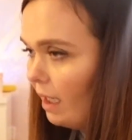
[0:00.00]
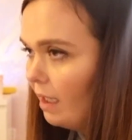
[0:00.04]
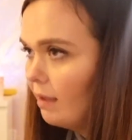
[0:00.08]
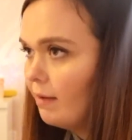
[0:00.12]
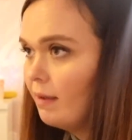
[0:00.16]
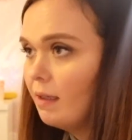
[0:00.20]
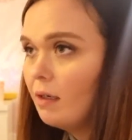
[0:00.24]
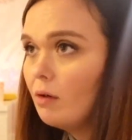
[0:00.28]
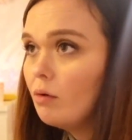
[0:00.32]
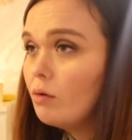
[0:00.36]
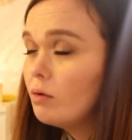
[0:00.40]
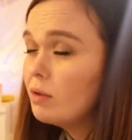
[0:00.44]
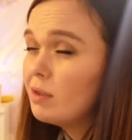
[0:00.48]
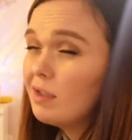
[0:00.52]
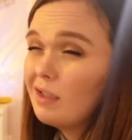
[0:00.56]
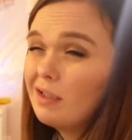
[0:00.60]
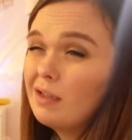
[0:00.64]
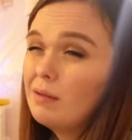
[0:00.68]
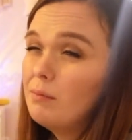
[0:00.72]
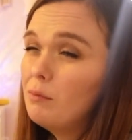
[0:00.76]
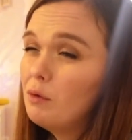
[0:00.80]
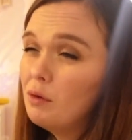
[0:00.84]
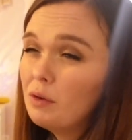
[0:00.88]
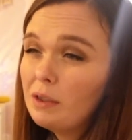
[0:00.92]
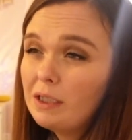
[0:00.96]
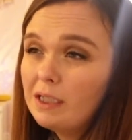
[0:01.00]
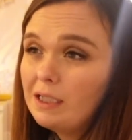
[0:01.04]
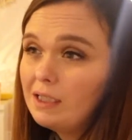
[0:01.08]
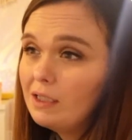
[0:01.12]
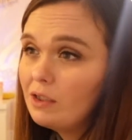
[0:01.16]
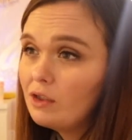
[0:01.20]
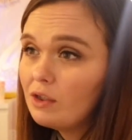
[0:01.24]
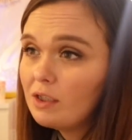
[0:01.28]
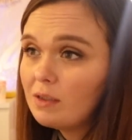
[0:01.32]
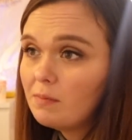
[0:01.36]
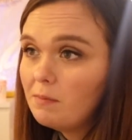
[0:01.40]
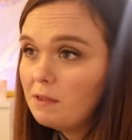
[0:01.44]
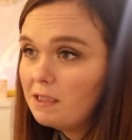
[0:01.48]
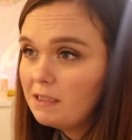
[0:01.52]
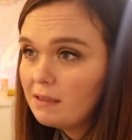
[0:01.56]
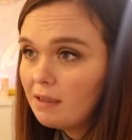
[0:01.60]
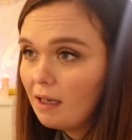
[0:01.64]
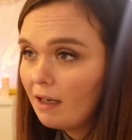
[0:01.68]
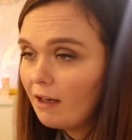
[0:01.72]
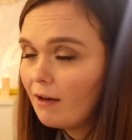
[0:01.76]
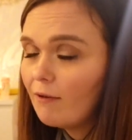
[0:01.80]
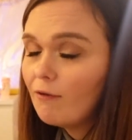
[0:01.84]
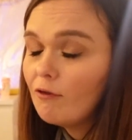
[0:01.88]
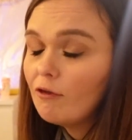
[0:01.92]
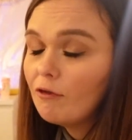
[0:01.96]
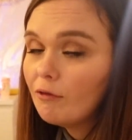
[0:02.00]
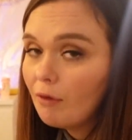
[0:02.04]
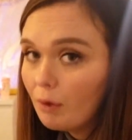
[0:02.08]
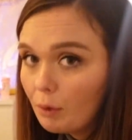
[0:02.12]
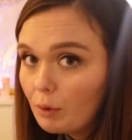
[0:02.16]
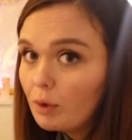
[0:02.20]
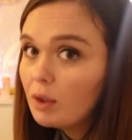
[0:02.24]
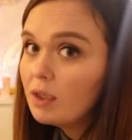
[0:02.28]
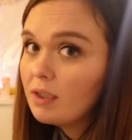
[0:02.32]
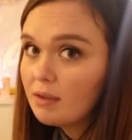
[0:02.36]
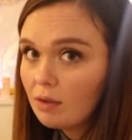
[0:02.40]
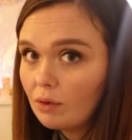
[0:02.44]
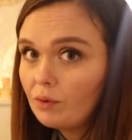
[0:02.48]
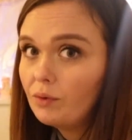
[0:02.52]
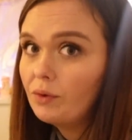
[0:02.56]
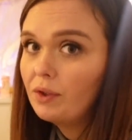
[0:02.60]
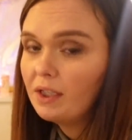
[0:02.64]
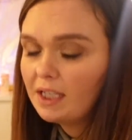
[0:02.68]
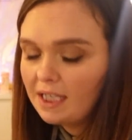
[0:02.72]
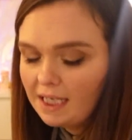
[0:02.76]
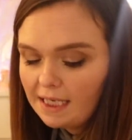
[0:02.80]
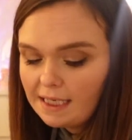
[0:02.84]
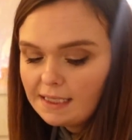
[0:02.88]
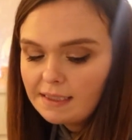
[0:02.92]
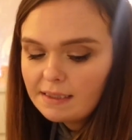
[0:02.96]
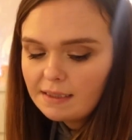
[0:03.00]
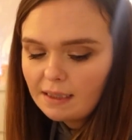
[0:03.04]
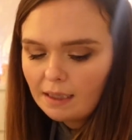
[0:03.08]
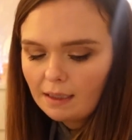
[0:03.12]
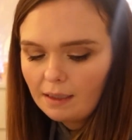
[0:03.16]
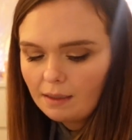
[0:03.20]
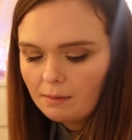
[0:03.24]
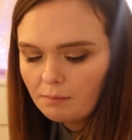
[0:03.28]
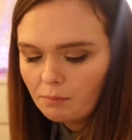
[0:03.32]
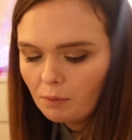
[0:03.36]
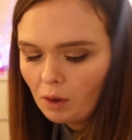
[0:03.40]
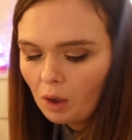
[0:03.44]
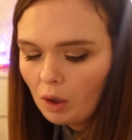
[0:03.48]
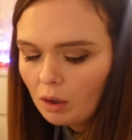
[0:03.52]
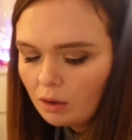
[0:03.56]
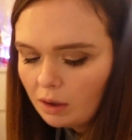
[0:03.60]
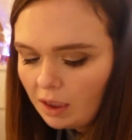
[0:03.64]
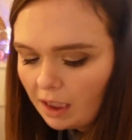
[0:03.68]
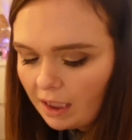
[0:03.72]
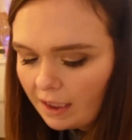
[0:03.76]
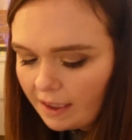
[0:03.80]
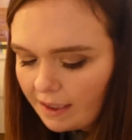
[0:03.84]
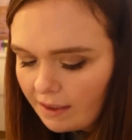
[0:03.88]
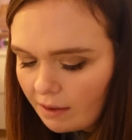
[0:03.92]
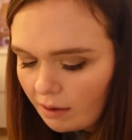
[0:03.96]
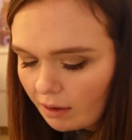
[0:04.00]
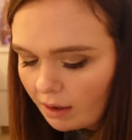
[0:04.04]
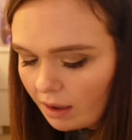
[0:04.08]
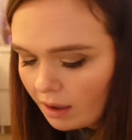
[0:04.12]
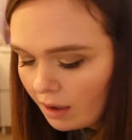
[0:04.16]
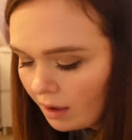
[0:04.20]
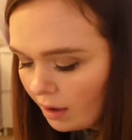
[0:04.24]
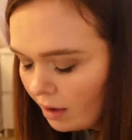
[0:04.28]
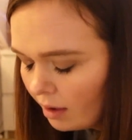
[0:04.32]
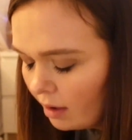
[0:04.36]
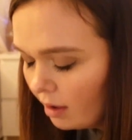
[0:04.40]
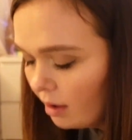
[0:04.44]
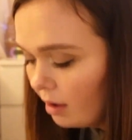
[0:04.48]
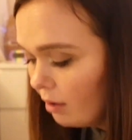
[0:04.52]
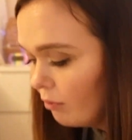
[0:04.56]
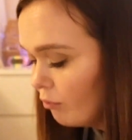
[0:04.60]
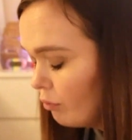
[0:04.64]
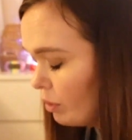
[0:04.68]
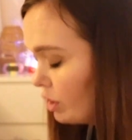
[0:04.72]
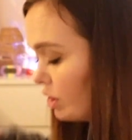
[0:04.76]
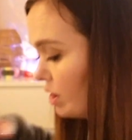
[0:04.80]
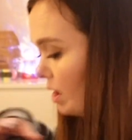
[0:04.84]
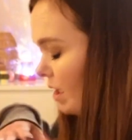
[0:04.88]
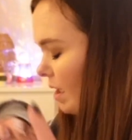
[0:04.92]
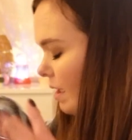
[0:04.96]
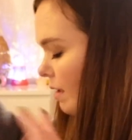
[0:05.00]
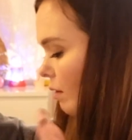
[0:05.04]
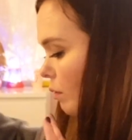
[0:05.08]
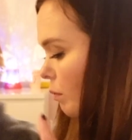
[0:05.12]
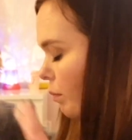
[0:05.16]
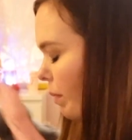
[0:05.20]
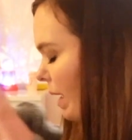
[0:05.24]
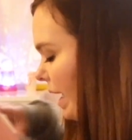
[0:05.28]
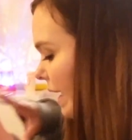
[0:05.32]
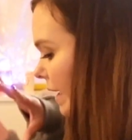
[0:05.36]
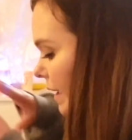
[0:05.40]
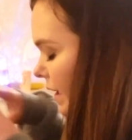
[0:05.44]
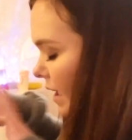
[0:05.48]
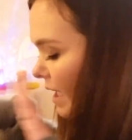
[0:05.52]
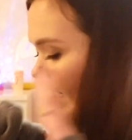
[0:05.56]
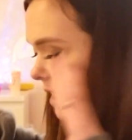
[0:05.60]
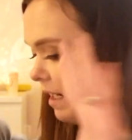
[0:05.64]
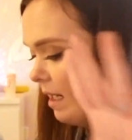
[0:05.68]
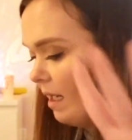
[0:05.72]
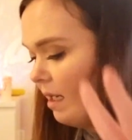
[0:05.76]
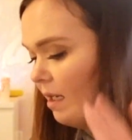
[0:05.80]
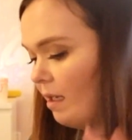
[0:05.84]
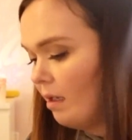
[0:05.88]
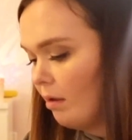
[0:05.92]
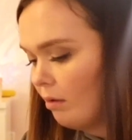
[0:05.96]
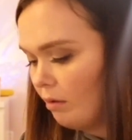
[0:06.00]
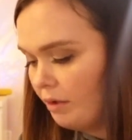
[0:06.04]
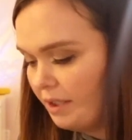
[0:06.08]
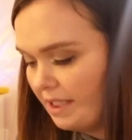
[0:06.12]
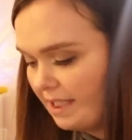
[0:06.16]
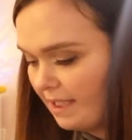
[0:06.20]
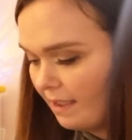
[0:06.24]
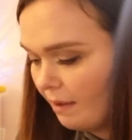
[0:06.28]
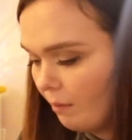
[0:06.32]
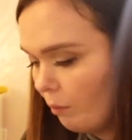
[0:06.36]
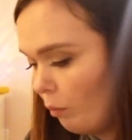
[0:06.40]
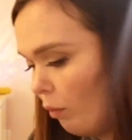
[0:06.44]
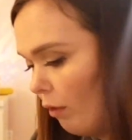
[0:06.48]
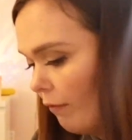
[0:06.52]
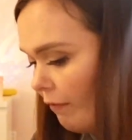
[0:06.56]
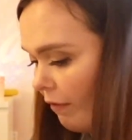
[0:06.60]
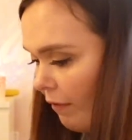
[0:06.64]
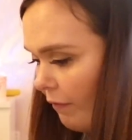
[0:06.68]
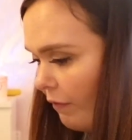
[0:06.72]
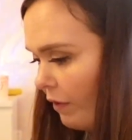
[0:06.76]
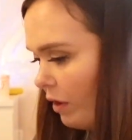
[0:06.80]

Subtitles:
And then also in the morning, it just means that I can focus on the kids and I'm not like rushing or panicking or thinking, what have I